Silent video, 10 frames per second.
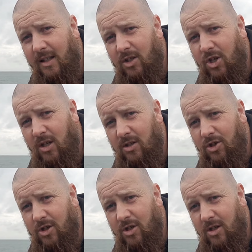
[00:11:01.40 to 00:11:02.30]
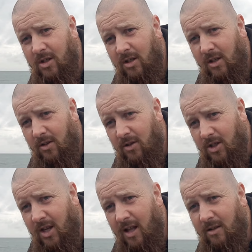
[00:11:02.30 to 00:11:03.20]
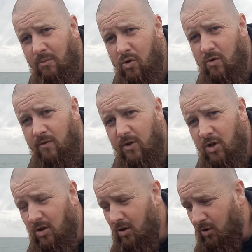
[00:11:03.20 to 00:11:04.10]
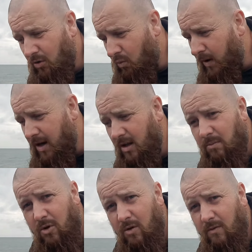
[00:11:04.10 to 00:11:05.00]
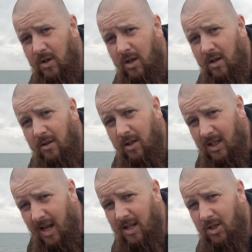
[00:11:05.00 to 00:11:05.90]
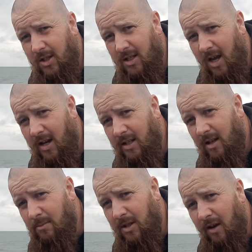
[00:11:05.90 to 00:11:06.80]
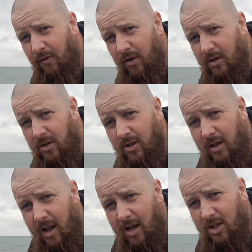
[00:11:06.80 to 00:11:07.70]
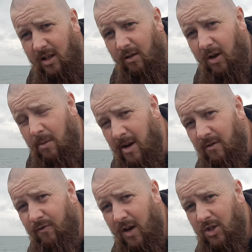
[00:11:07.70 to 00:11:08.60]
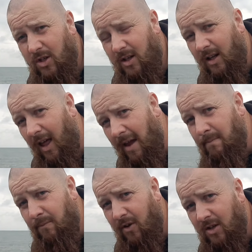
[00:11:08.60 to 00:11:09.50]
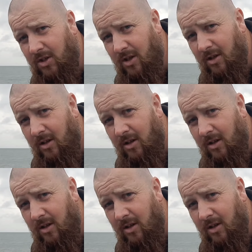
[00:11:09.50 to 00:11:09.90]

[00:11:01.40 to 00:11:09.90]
it changes. The sand moves, the weed moves, the size of the tide can be different to the last. It'll come in faster, it'll ebb faster.